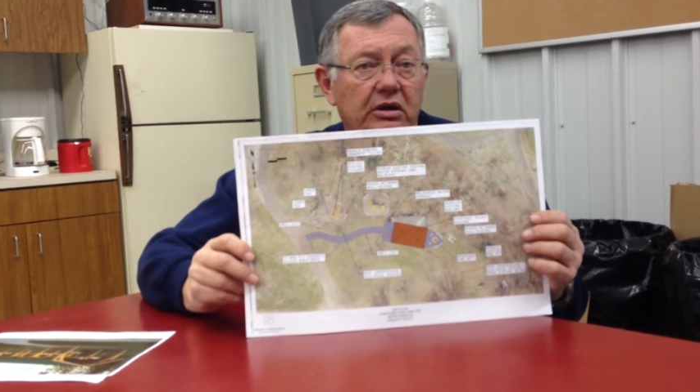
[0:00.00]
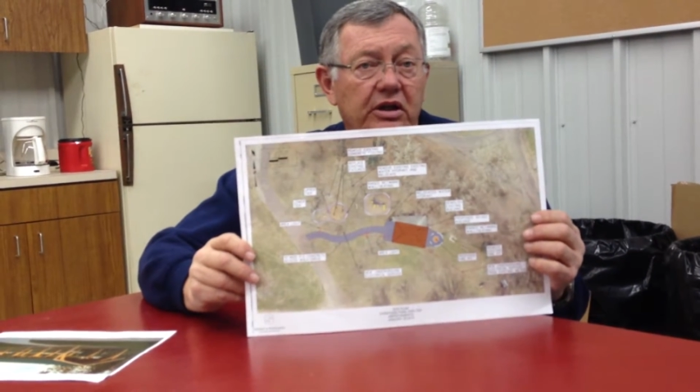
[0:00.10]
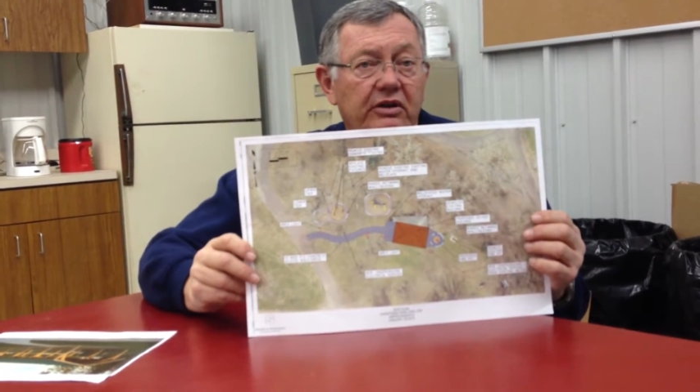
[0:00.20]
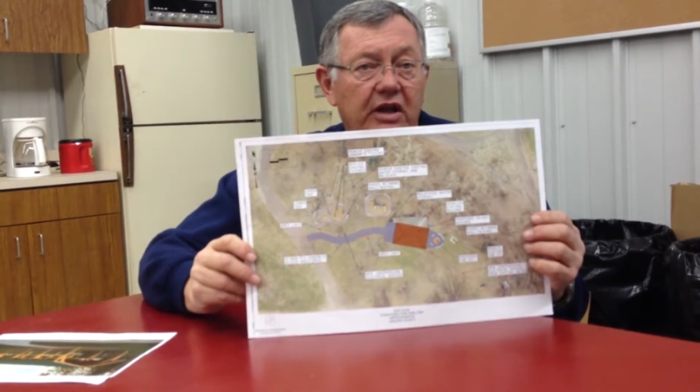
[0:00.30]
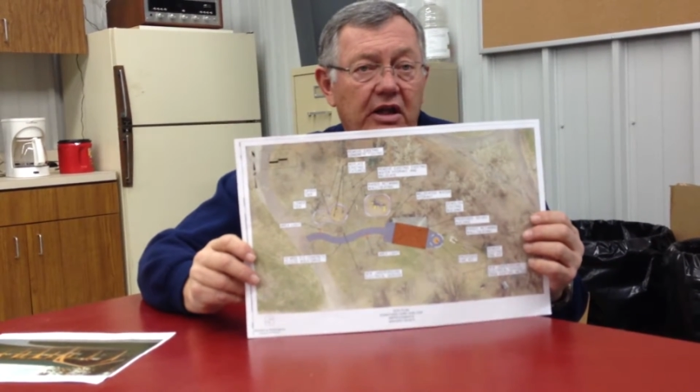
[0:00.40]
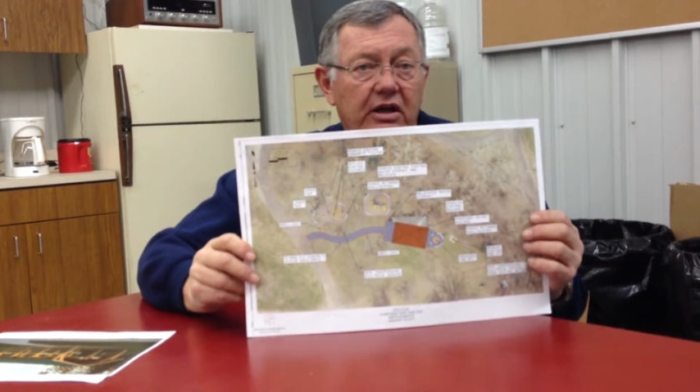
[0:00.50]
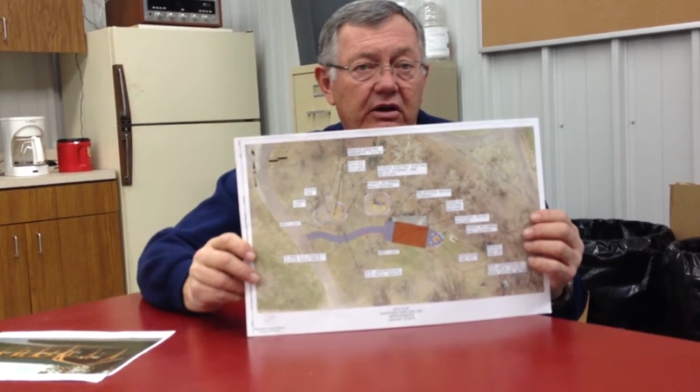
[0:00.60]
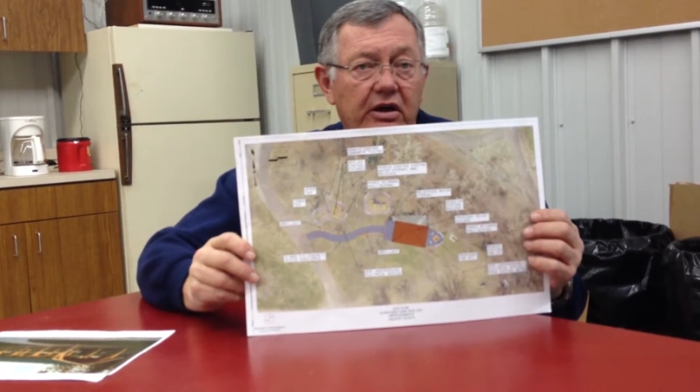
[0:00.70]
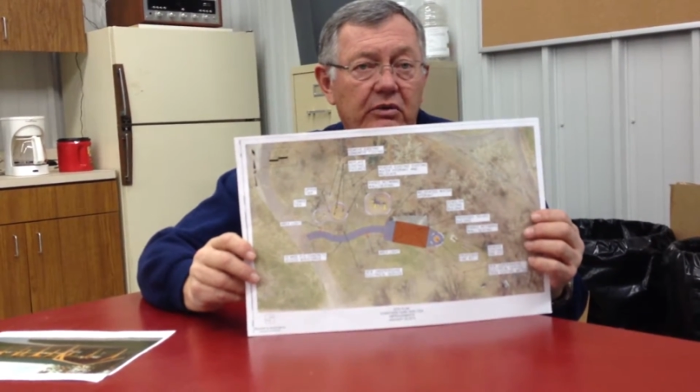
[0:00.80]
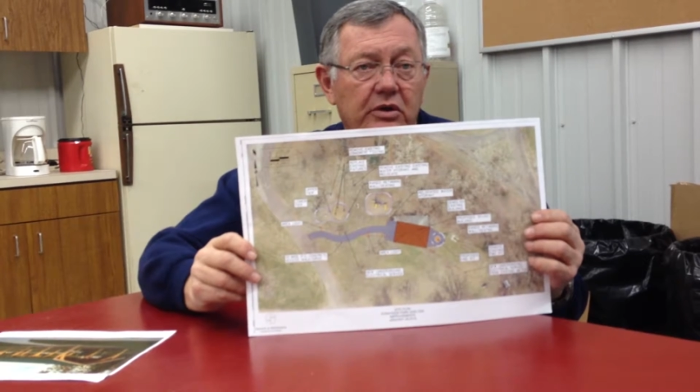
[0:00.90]
in that
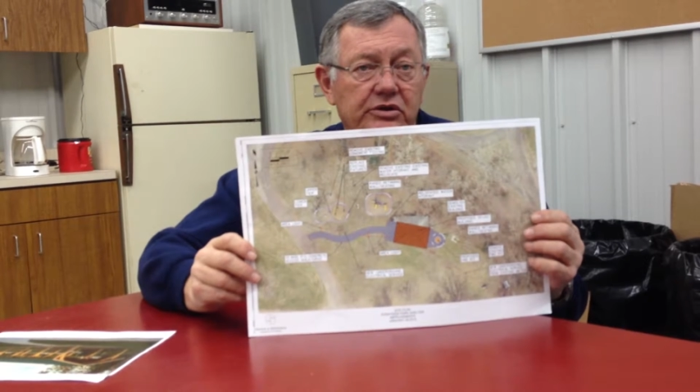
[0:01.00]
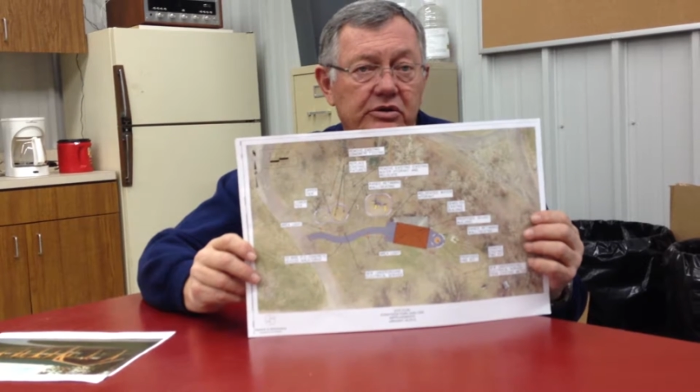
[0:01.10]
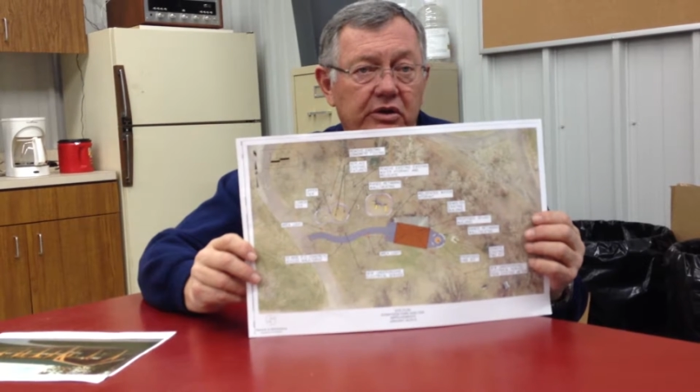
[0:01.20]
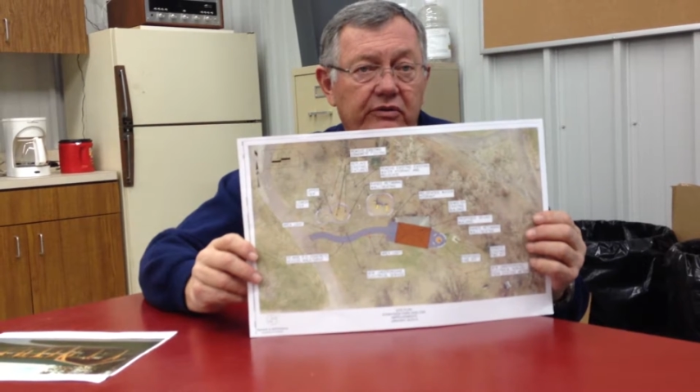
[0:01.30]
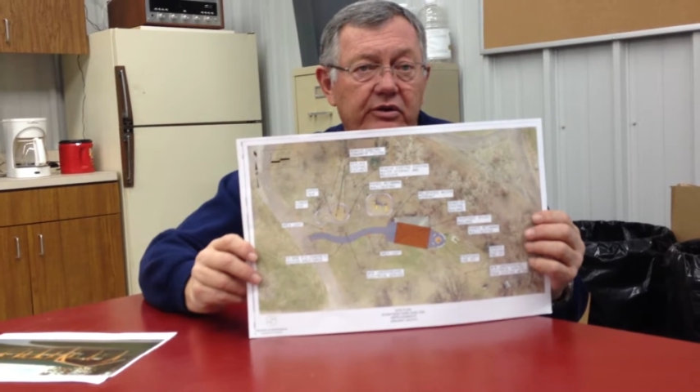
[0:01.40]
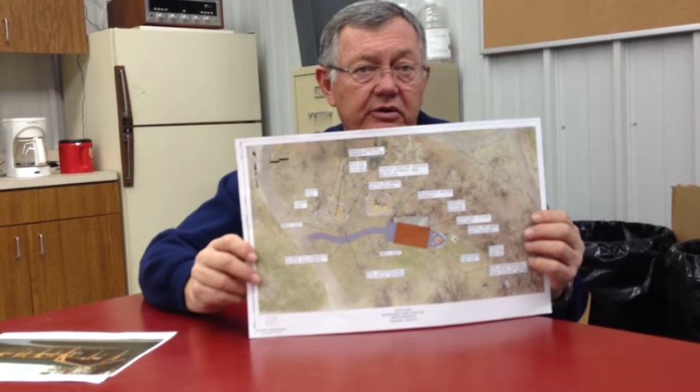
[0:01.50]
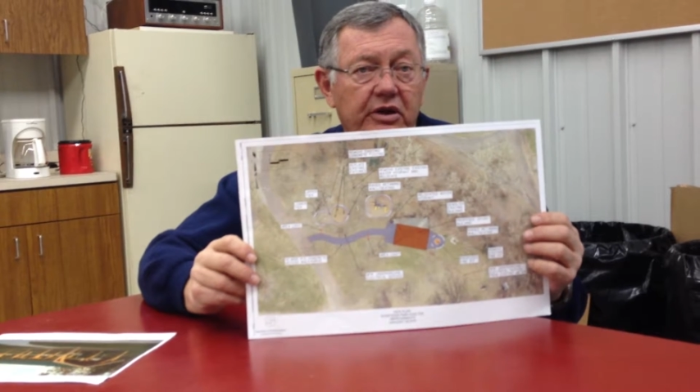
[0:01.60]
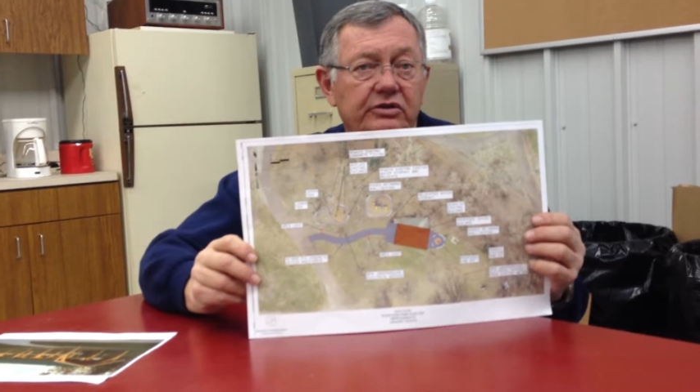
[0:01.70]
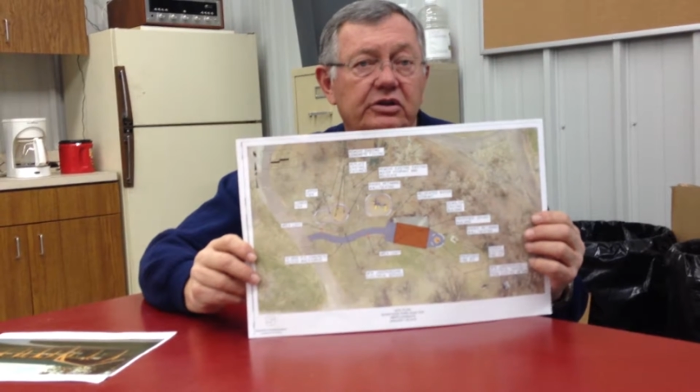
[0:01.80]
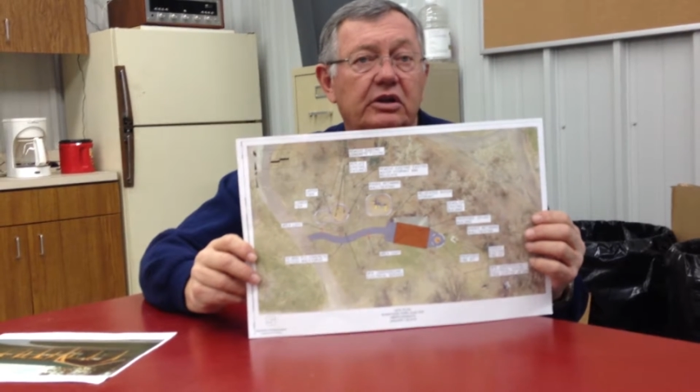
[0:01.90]
area whatsoever.
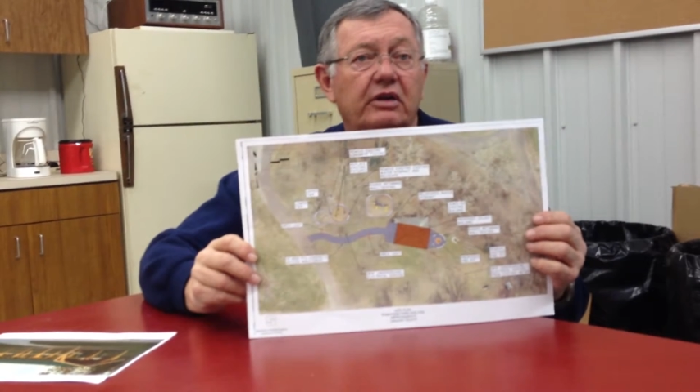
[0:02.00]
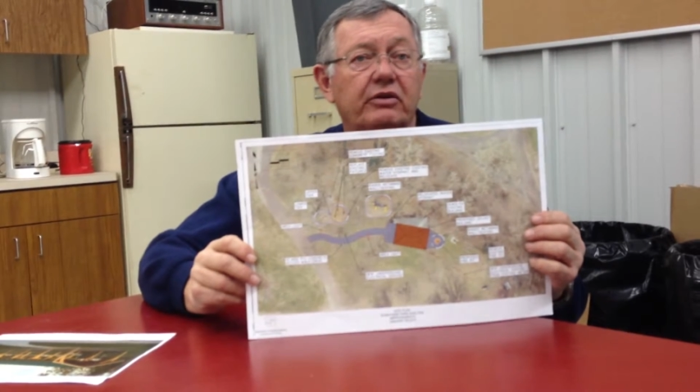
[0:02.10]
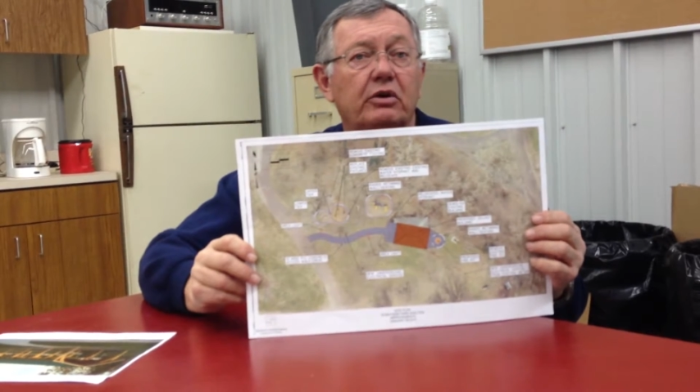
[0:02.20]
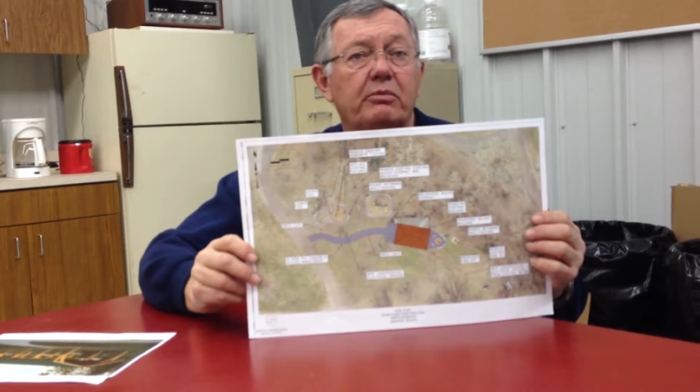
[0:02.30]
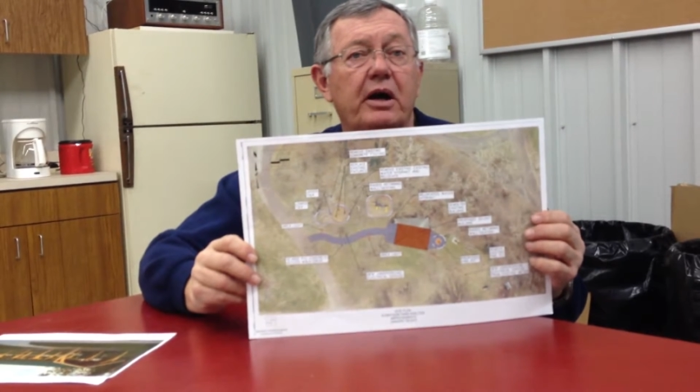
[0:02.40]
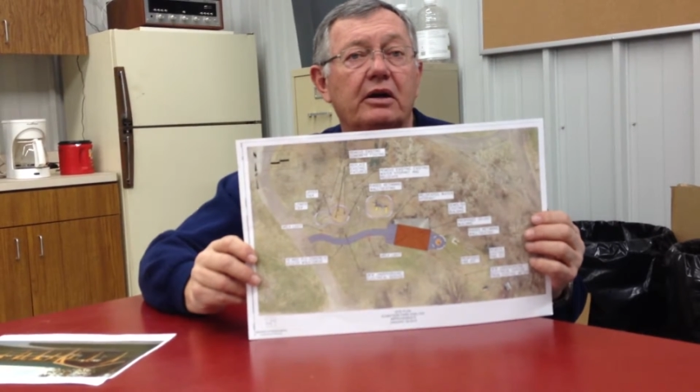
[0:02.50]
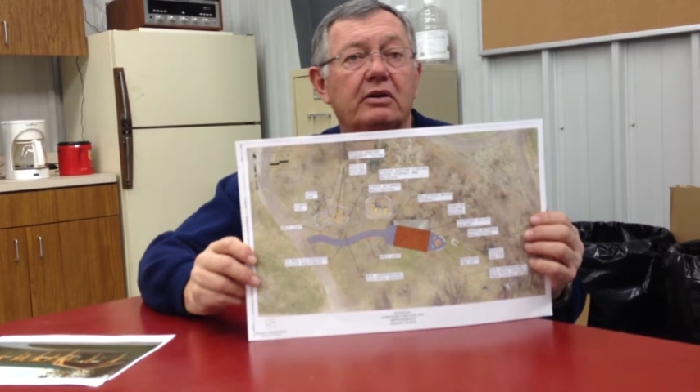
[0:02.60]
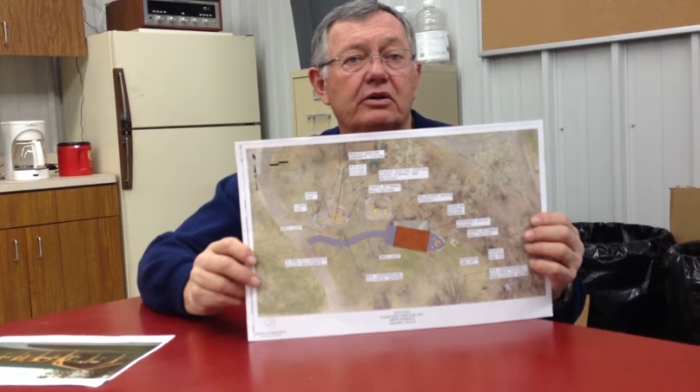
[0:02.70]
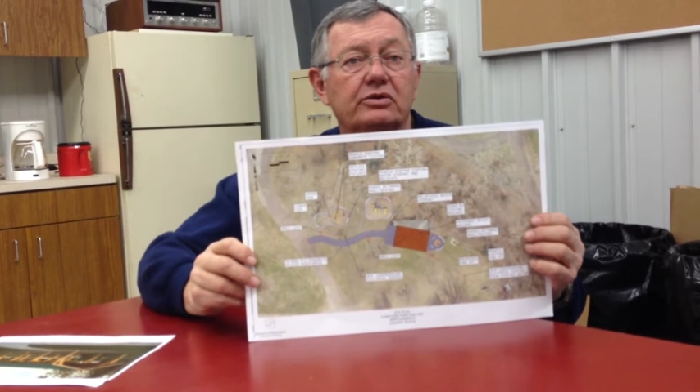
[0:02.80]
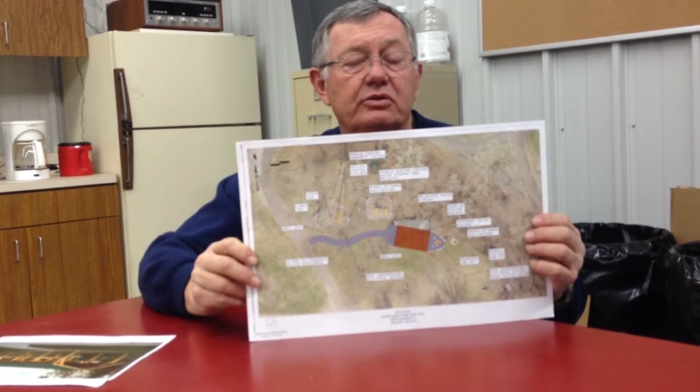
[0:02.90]
They'll still have to go back
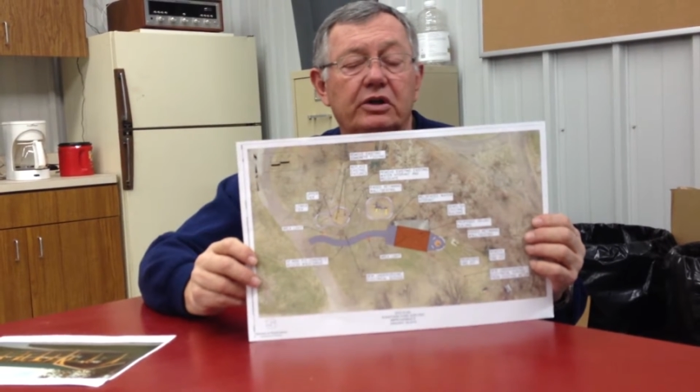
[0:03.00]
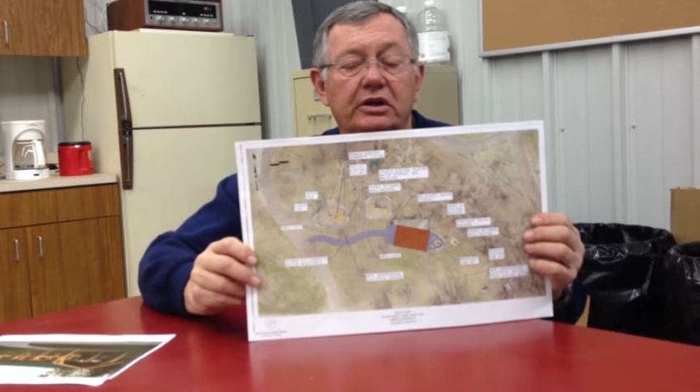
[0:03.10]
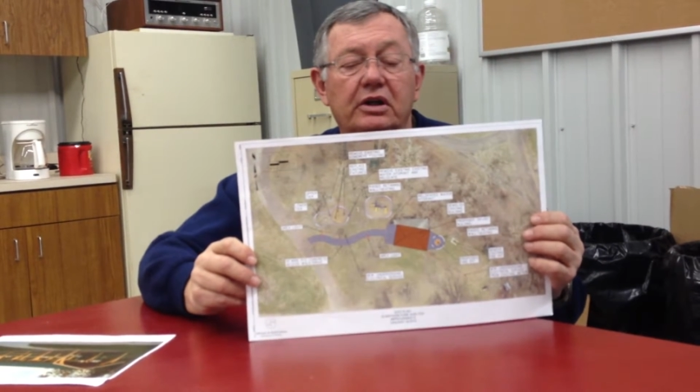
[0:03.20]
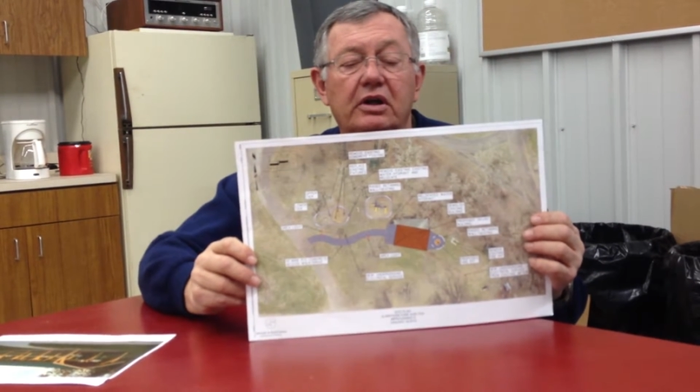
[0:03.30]
to the street.